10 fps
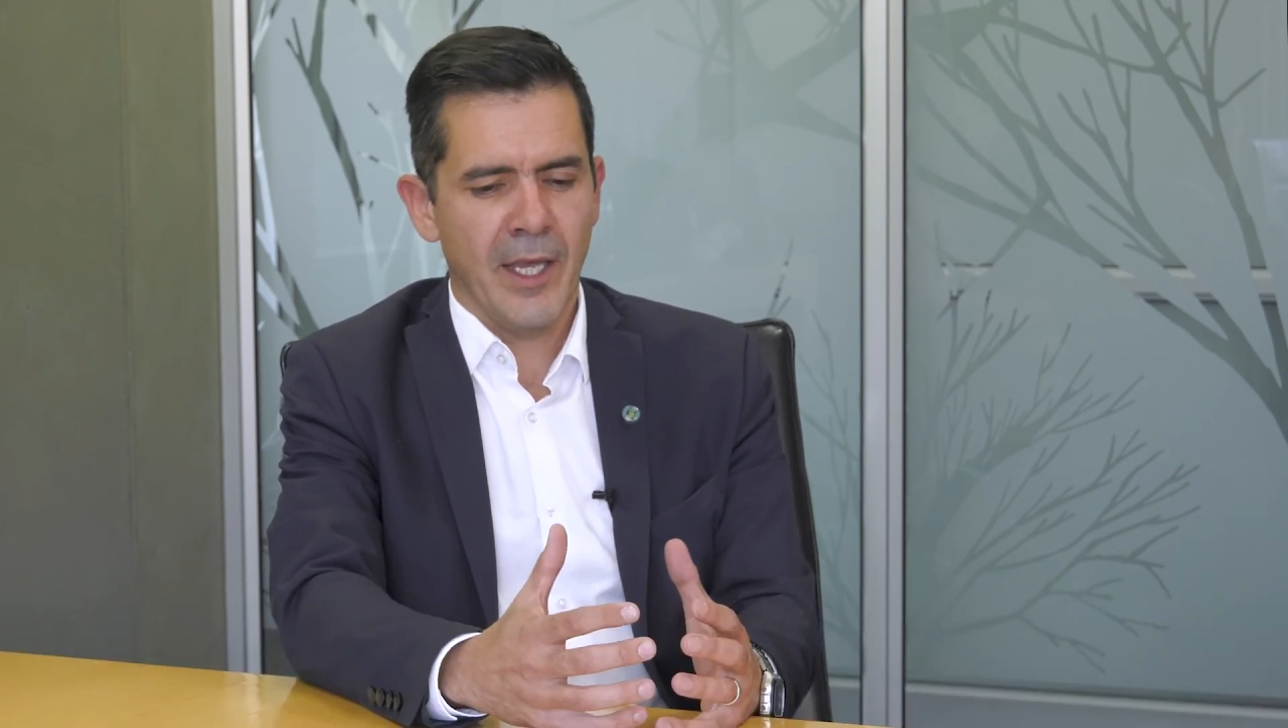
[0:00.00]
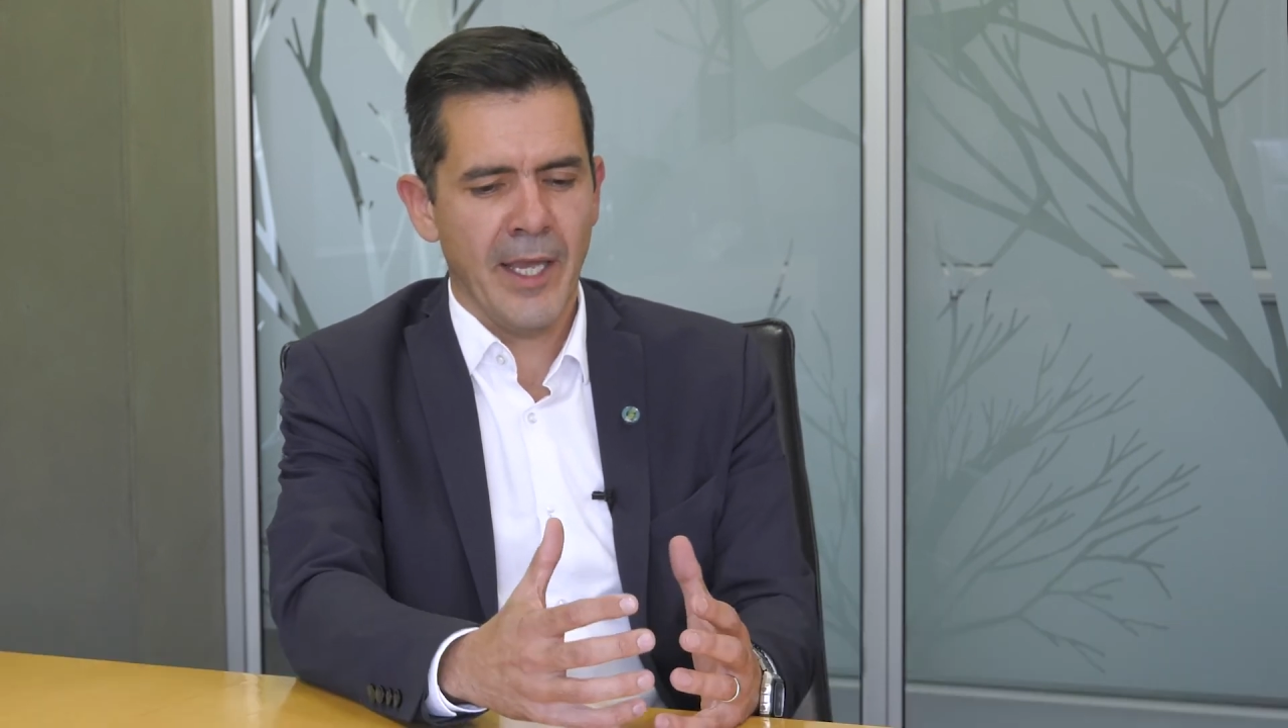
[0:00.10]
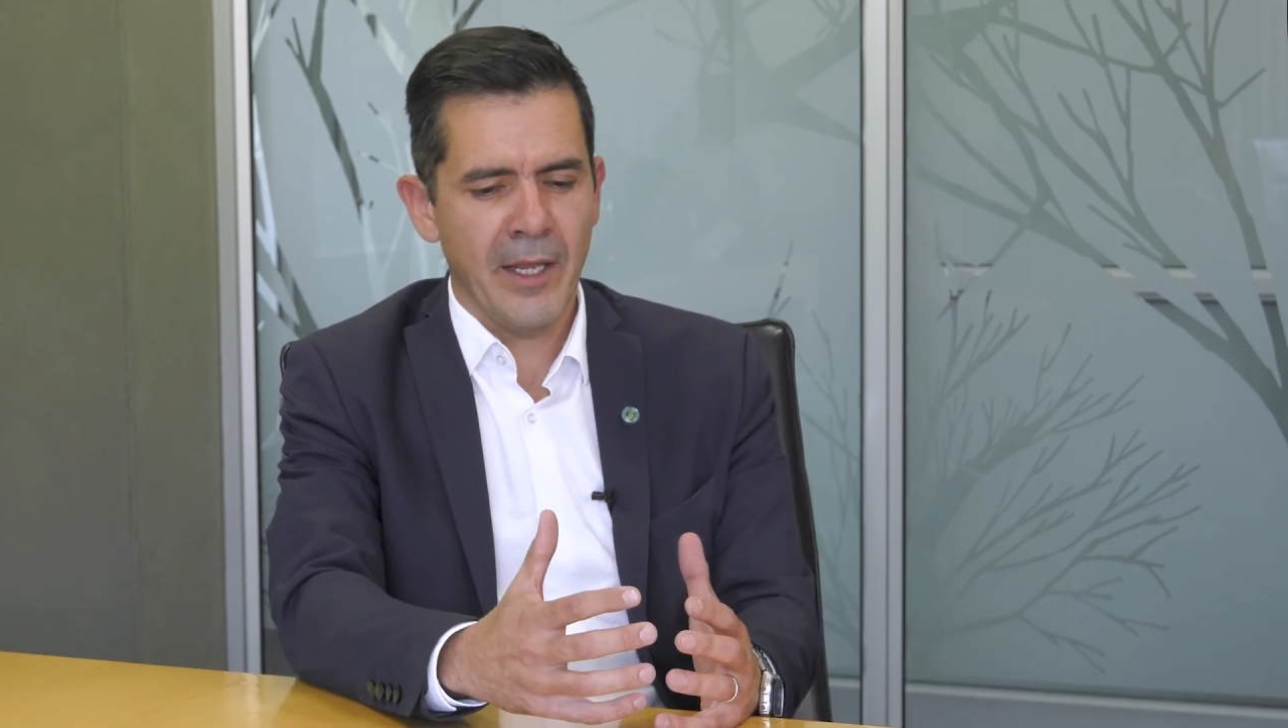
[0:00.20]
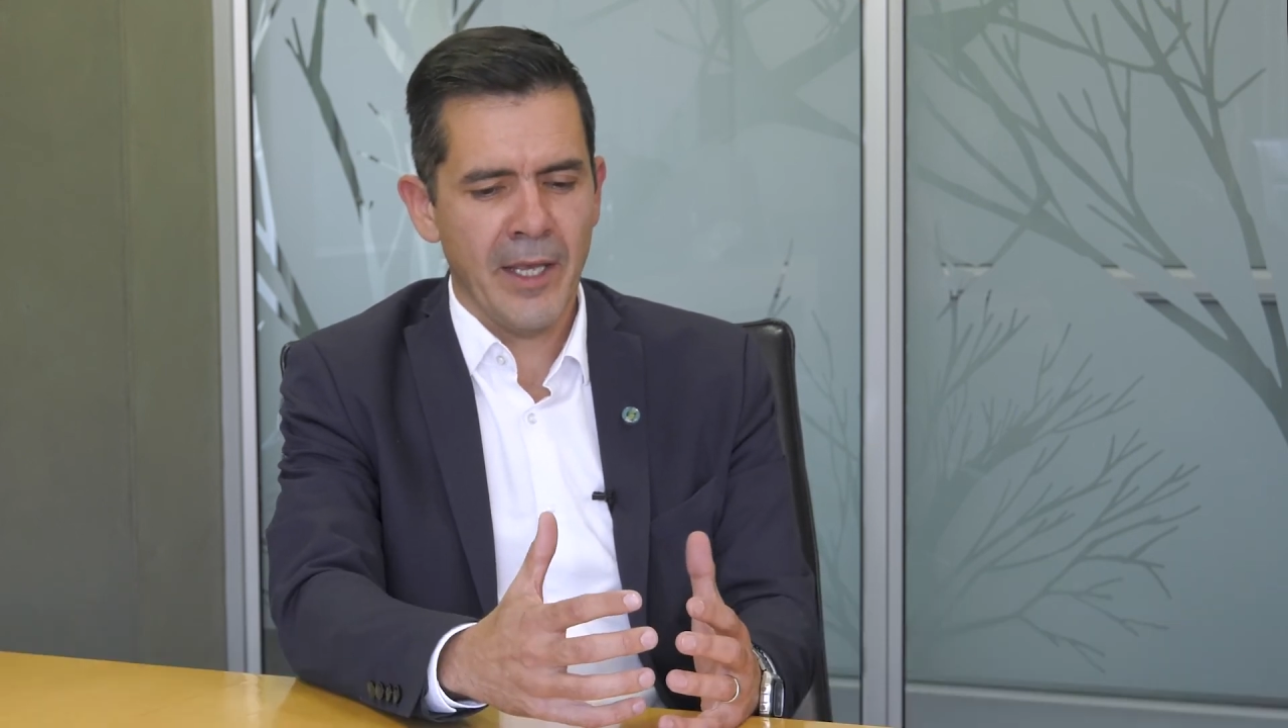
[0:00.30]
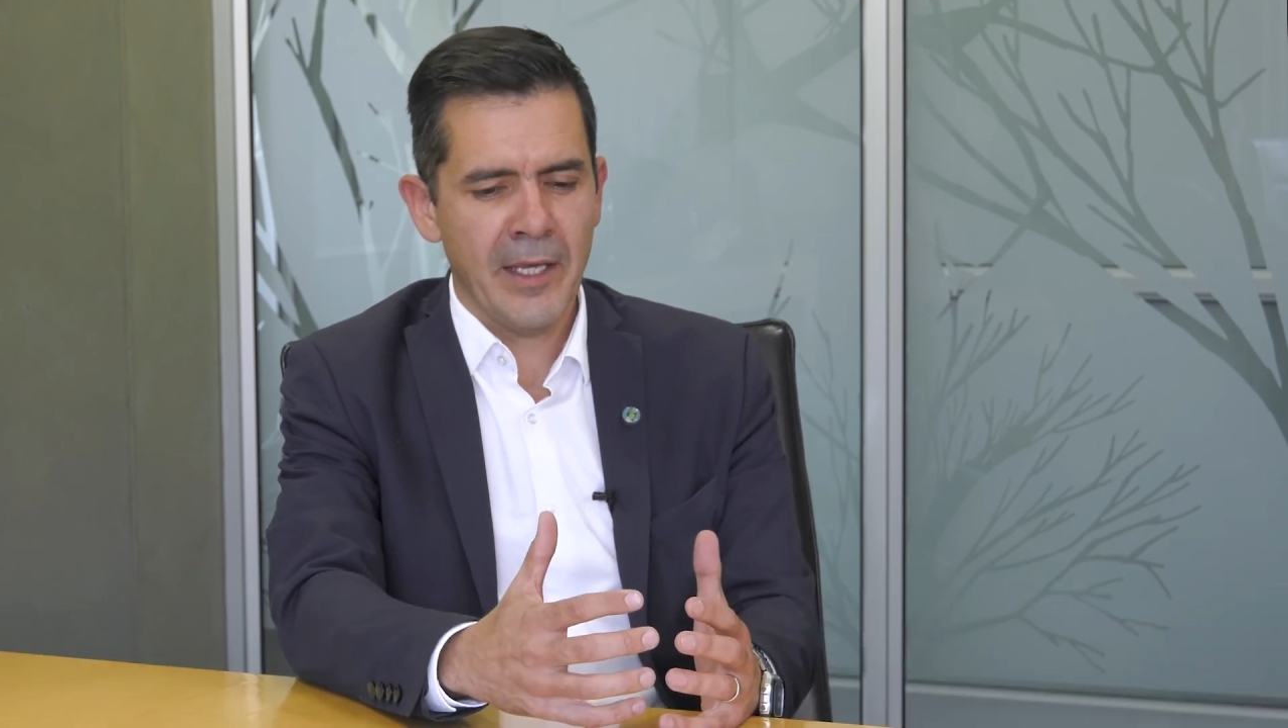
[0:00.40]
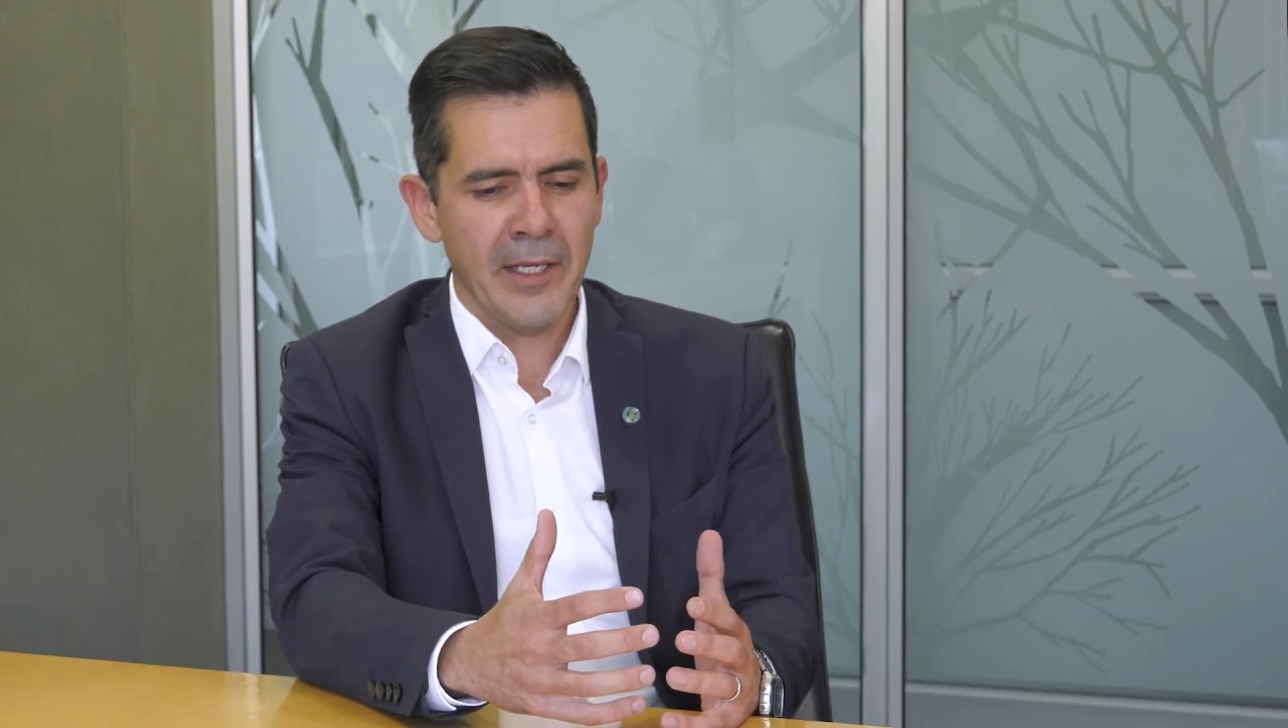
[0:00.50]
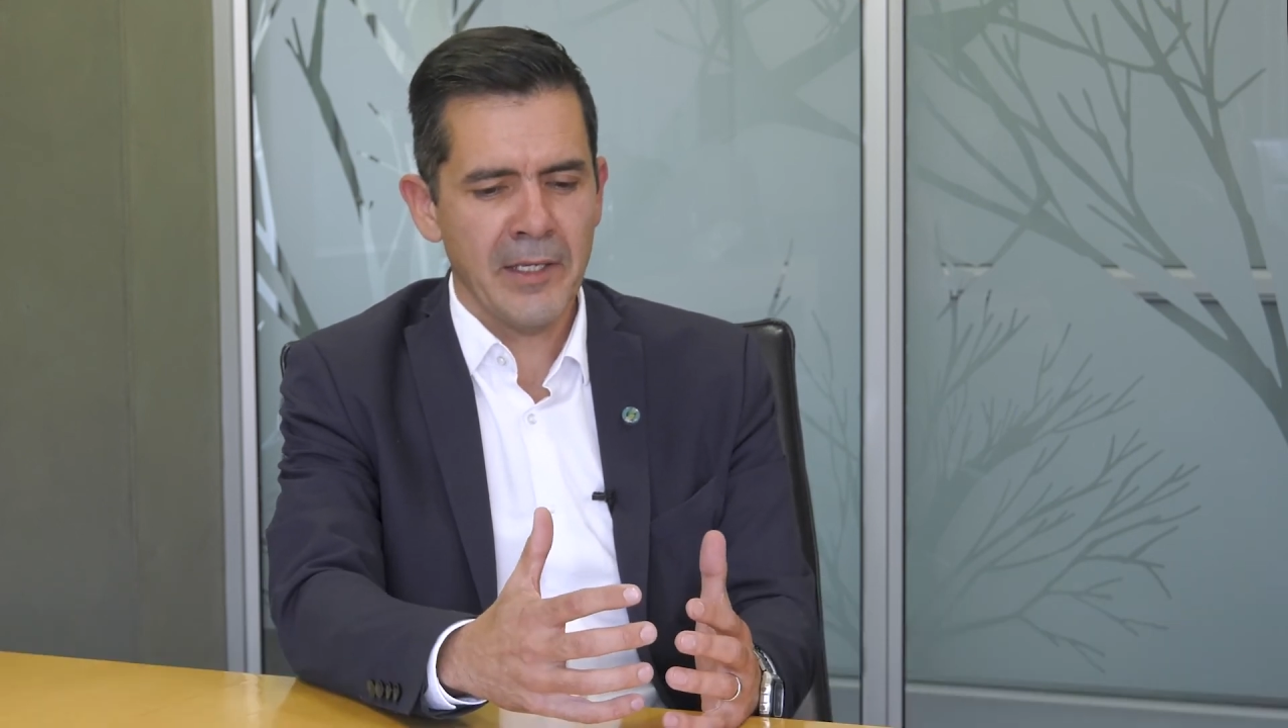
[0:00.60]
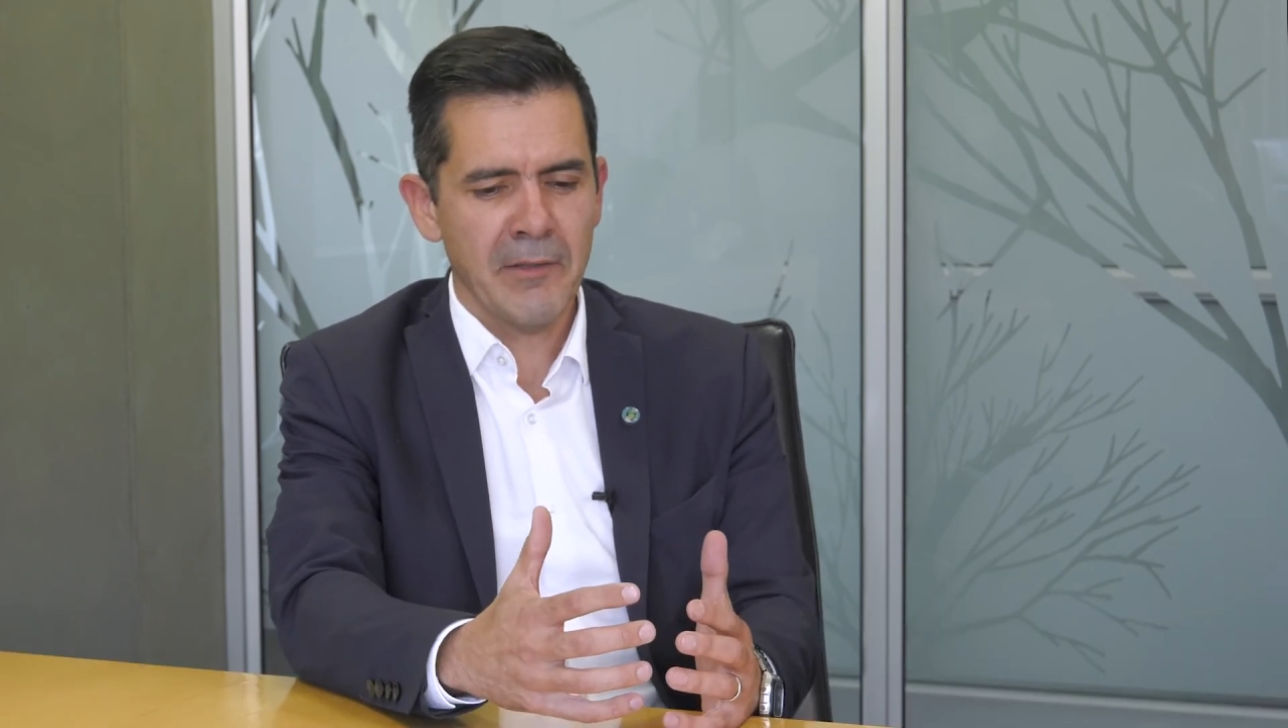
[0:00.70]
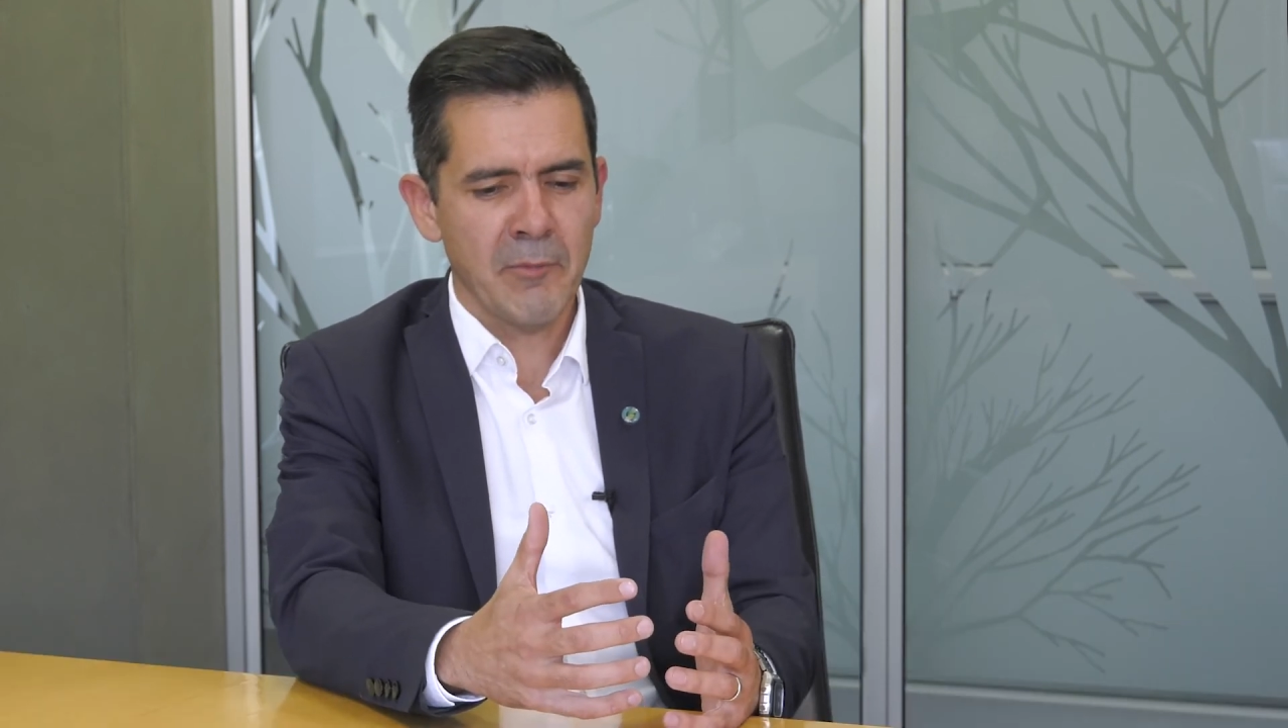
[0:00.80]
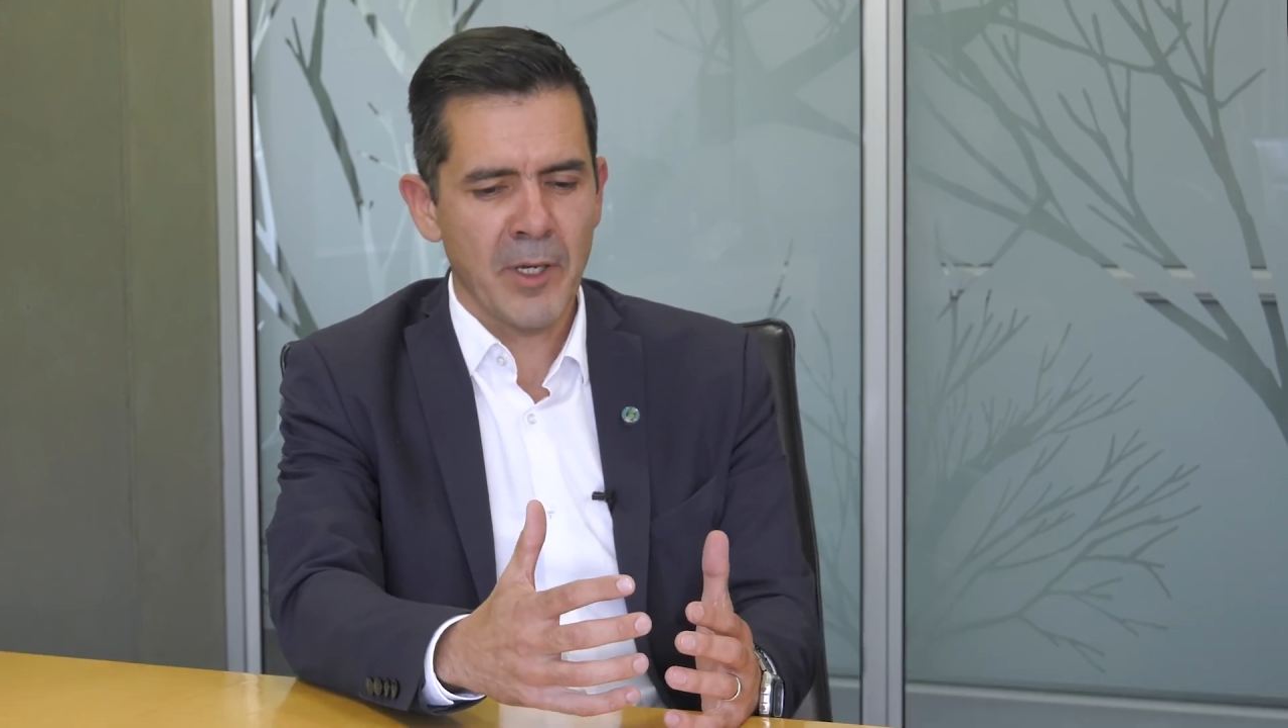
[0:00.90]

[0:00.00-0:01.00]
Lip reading: A